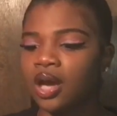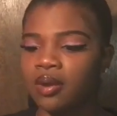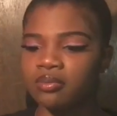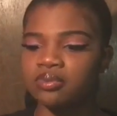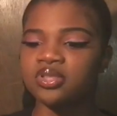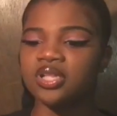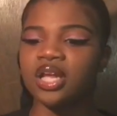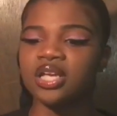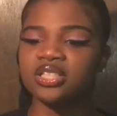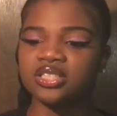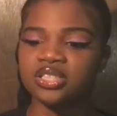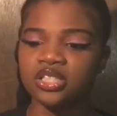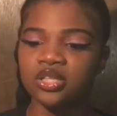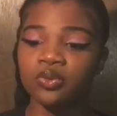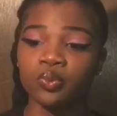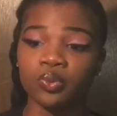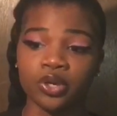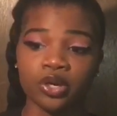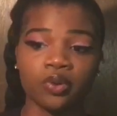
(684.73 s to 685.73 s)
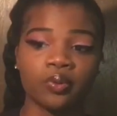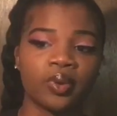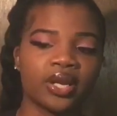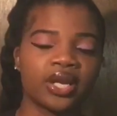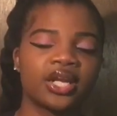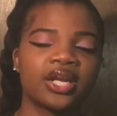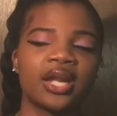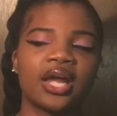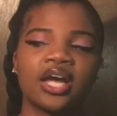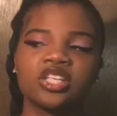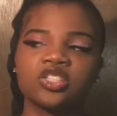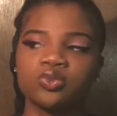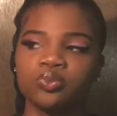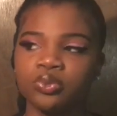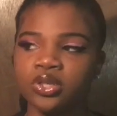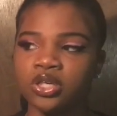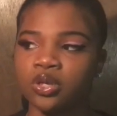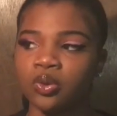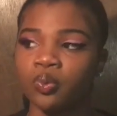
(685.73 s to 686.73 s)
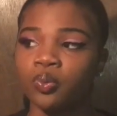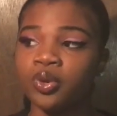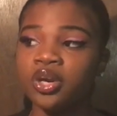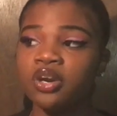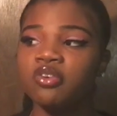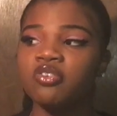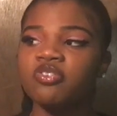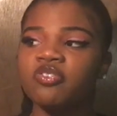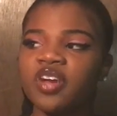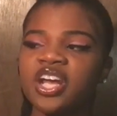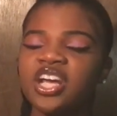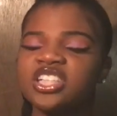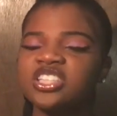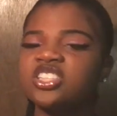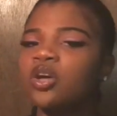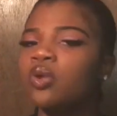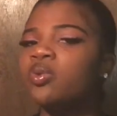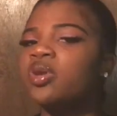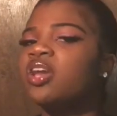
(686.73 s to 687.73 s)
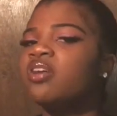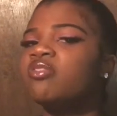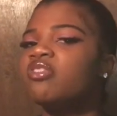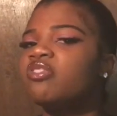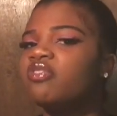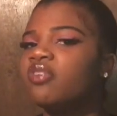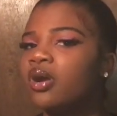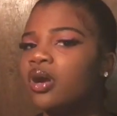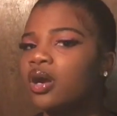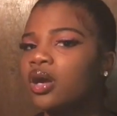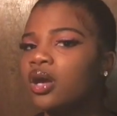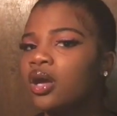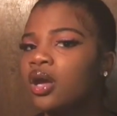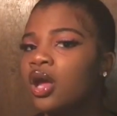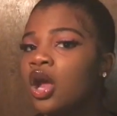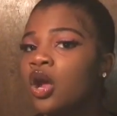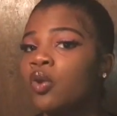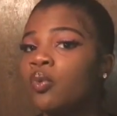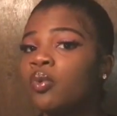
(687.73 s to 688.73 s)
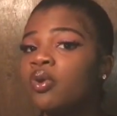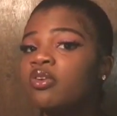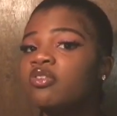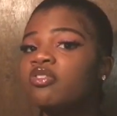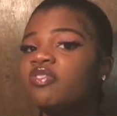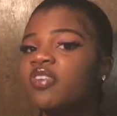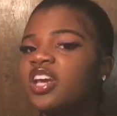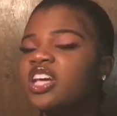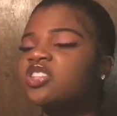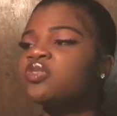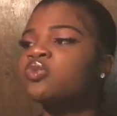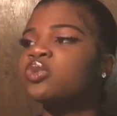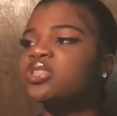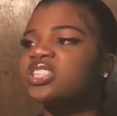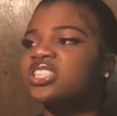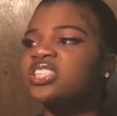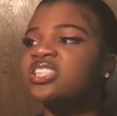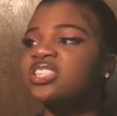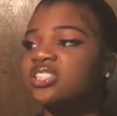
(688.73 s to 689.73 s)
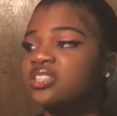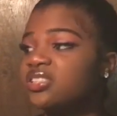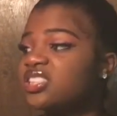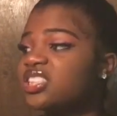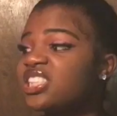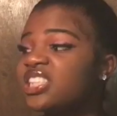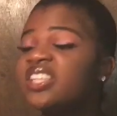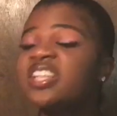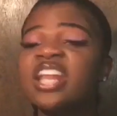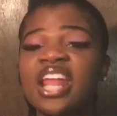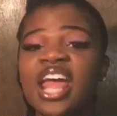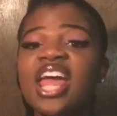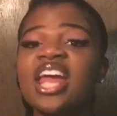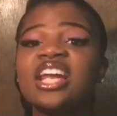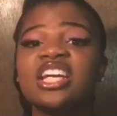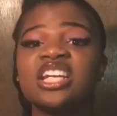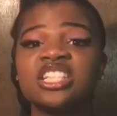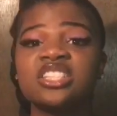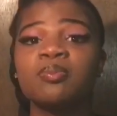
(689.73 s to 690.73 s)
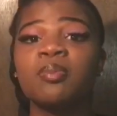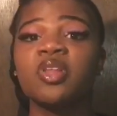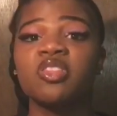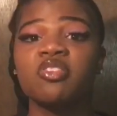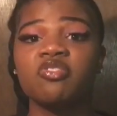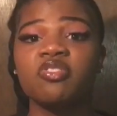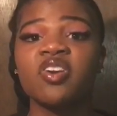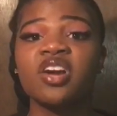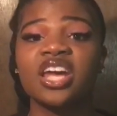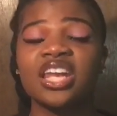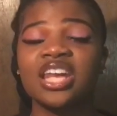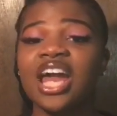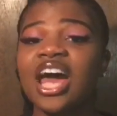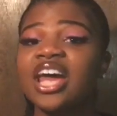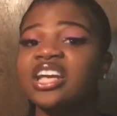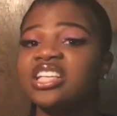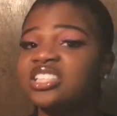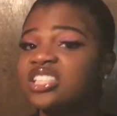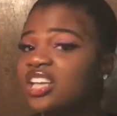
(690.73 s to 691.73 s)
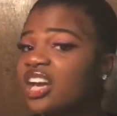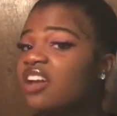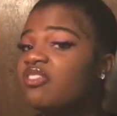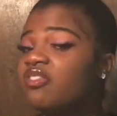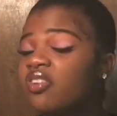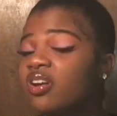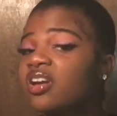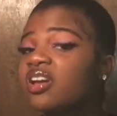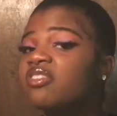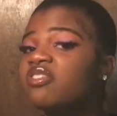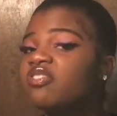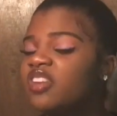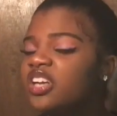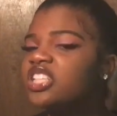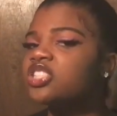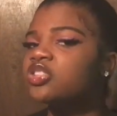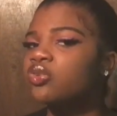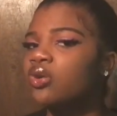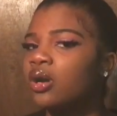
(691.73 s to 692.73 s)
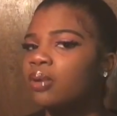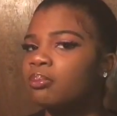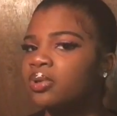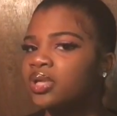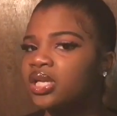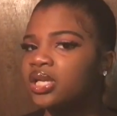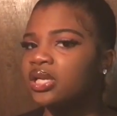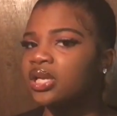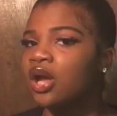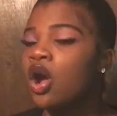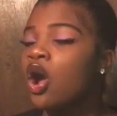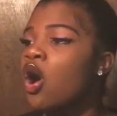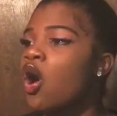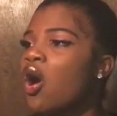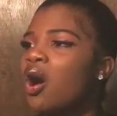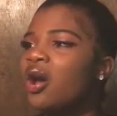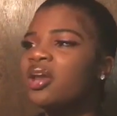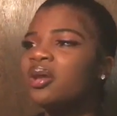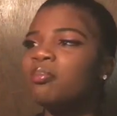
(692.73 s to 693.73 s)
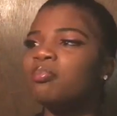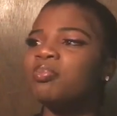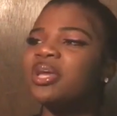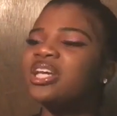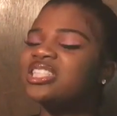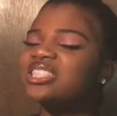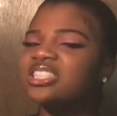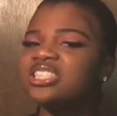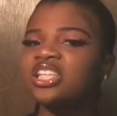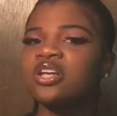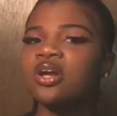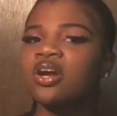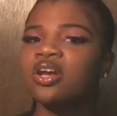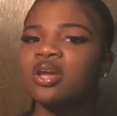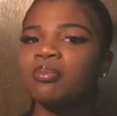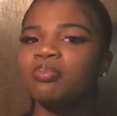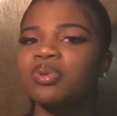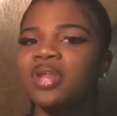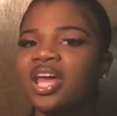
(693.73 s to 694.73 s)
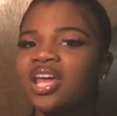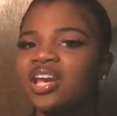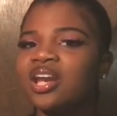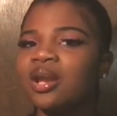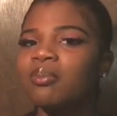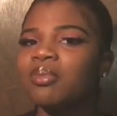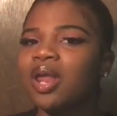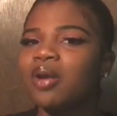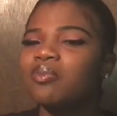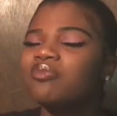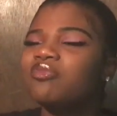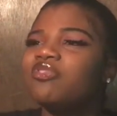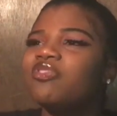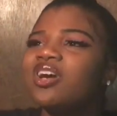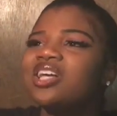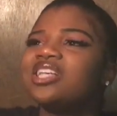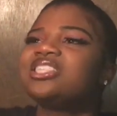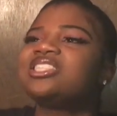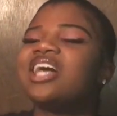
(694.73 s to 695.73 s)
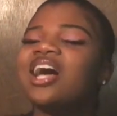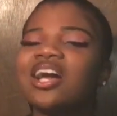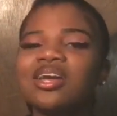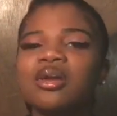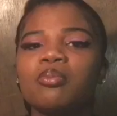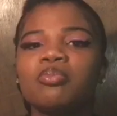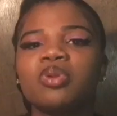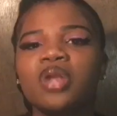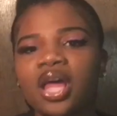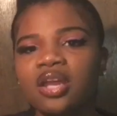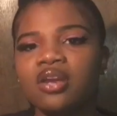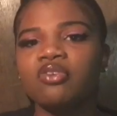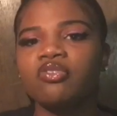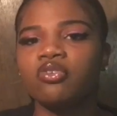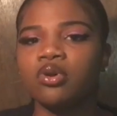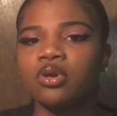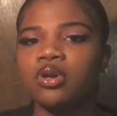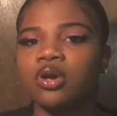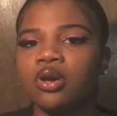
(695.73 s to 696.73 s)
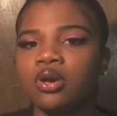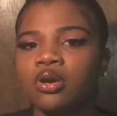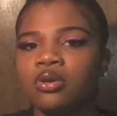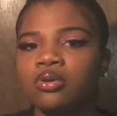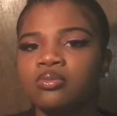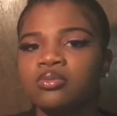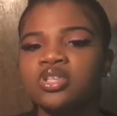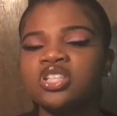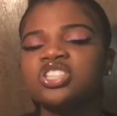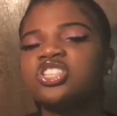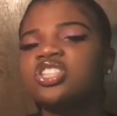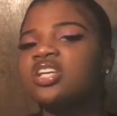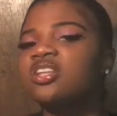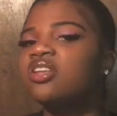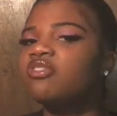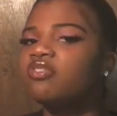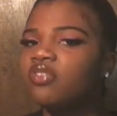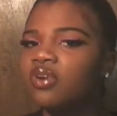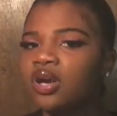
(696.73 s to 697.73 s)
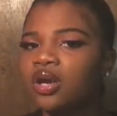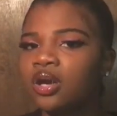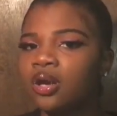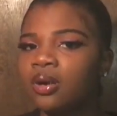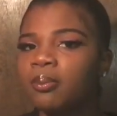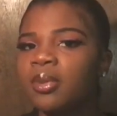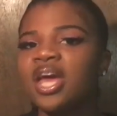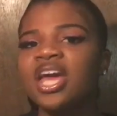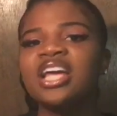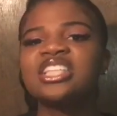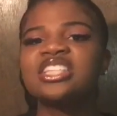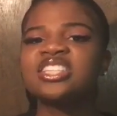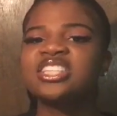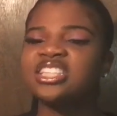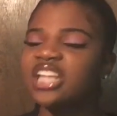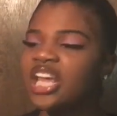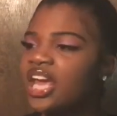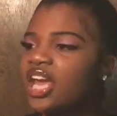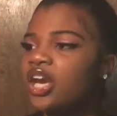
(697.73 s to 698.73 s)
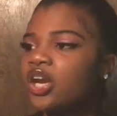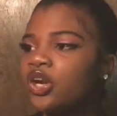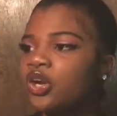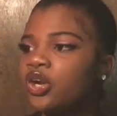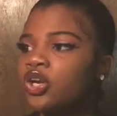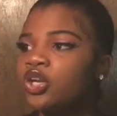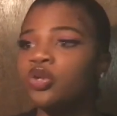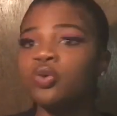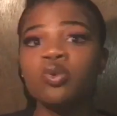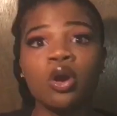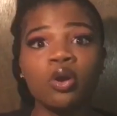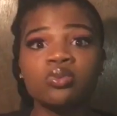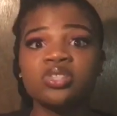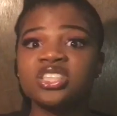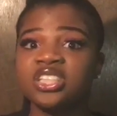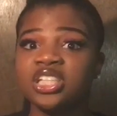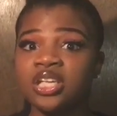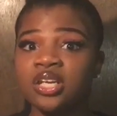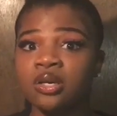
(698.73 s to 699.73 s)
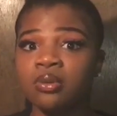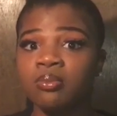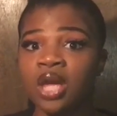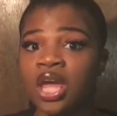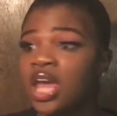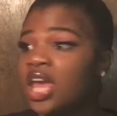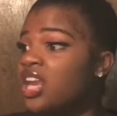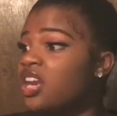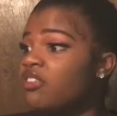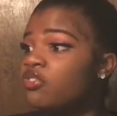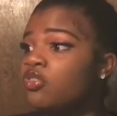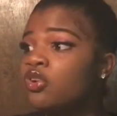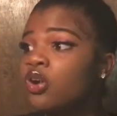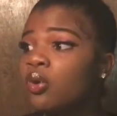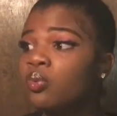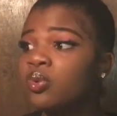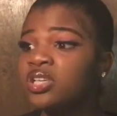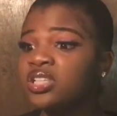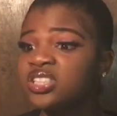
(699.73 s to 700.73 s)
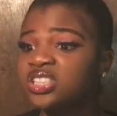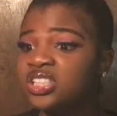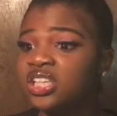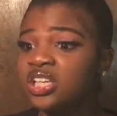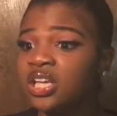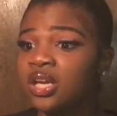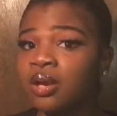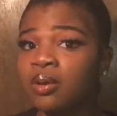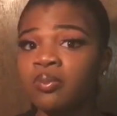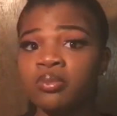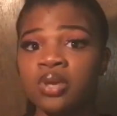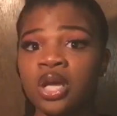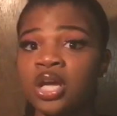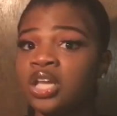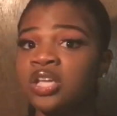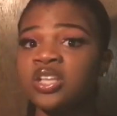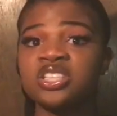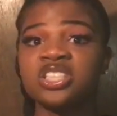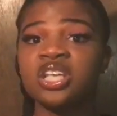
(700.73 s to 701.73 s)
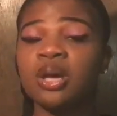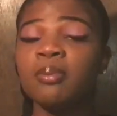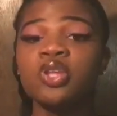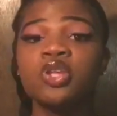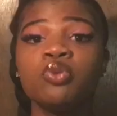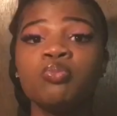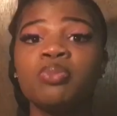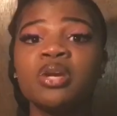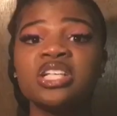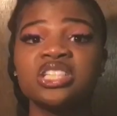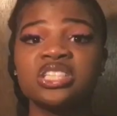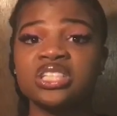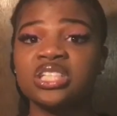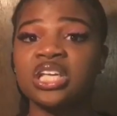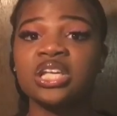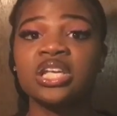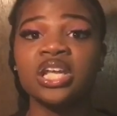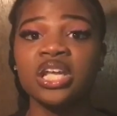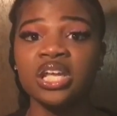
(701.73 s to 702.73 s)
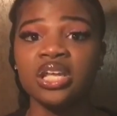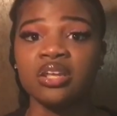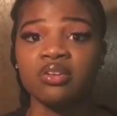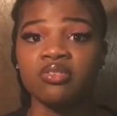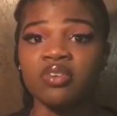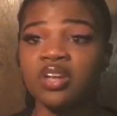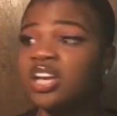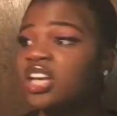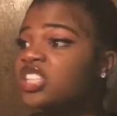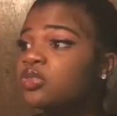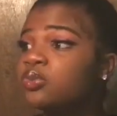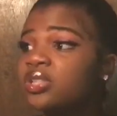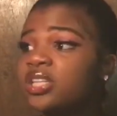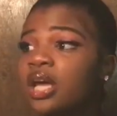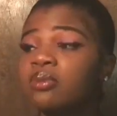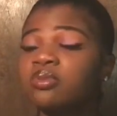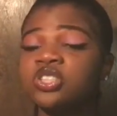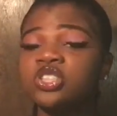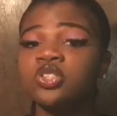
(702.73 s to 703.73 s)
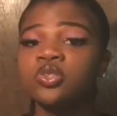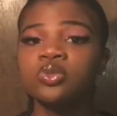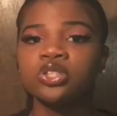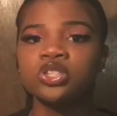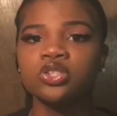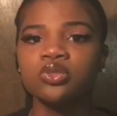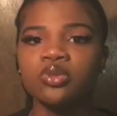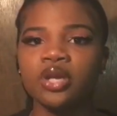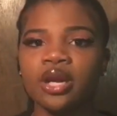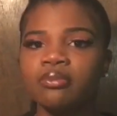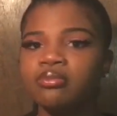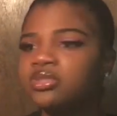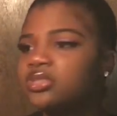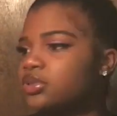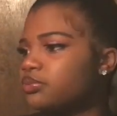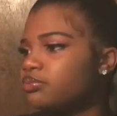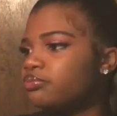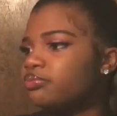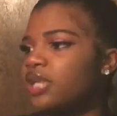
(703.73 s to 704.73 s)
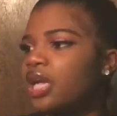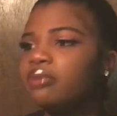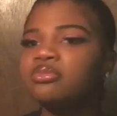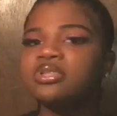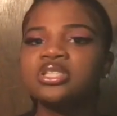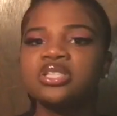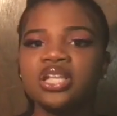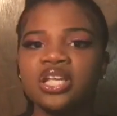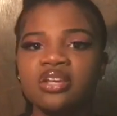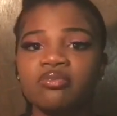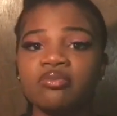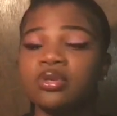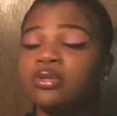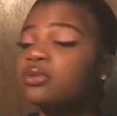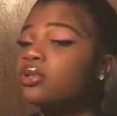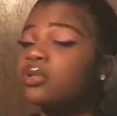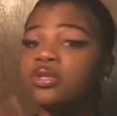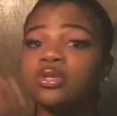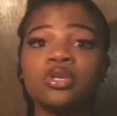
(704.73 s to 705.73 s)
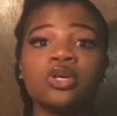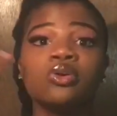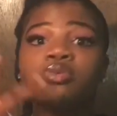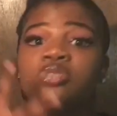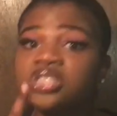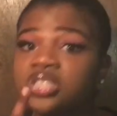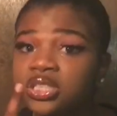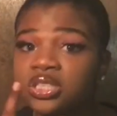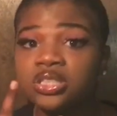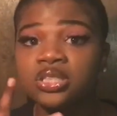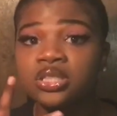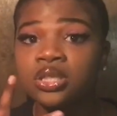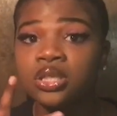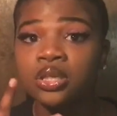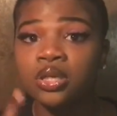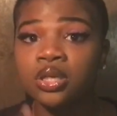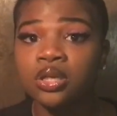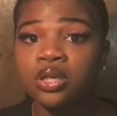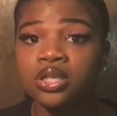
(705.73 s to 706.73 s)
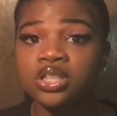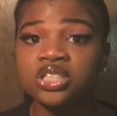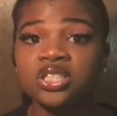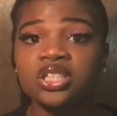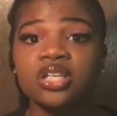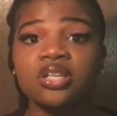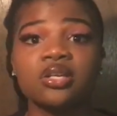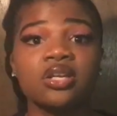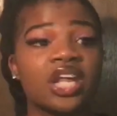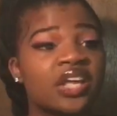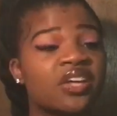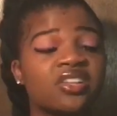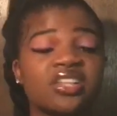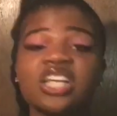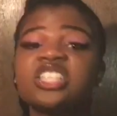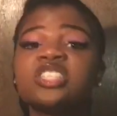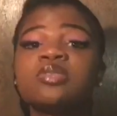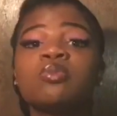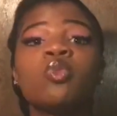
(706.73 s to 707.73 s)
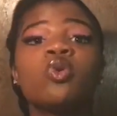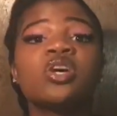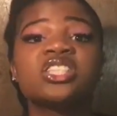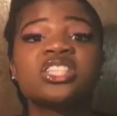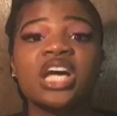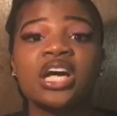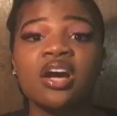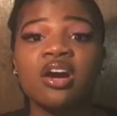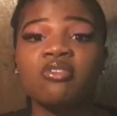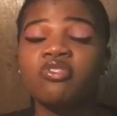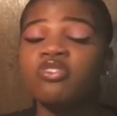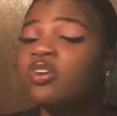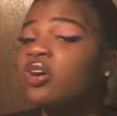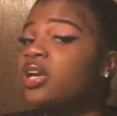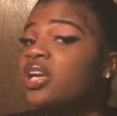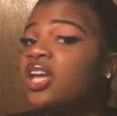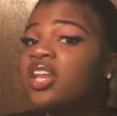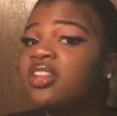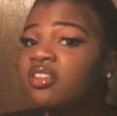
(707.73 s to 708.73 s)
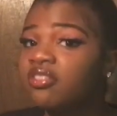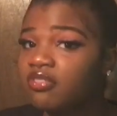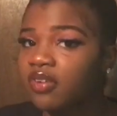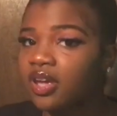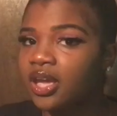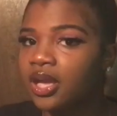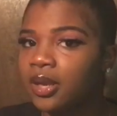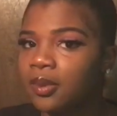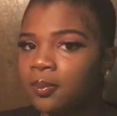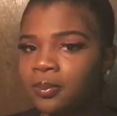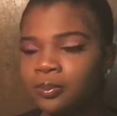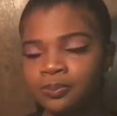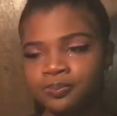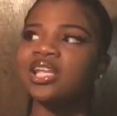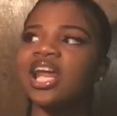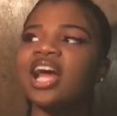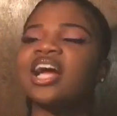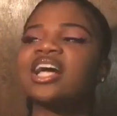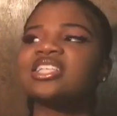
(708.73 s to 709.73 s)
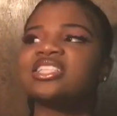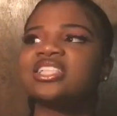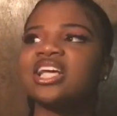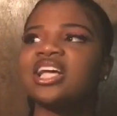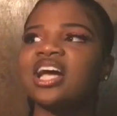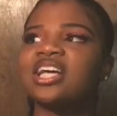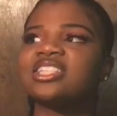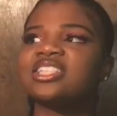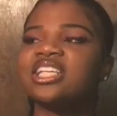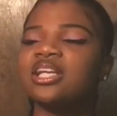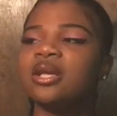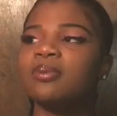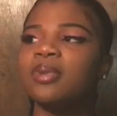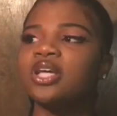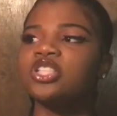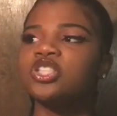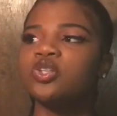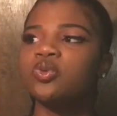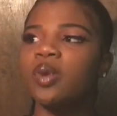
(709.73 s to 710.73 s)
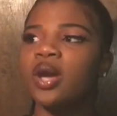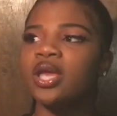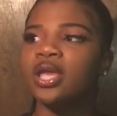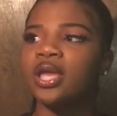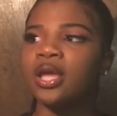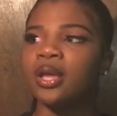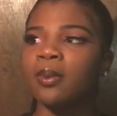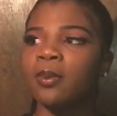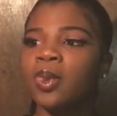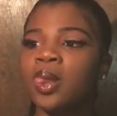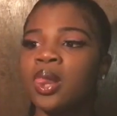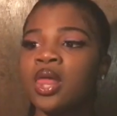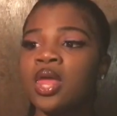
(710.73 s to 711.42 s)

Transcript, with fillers: I was like, see, real recognize real. Real fans don't give a fuck. Real fans was stand in this motherfucking line until they fucking feet start bleeding. All them bitches in there complaining. I'm like, fuck is y'all complaining for, dog? Shut the fuck up. Stay in here. You gonna see him. And if you don't want to see him, some of you bitches can leave. And that's what they was doing too. They was they was leaving. Deuces. Shit. that's more time for another fan. Like I said, I sent him at 2 a.m.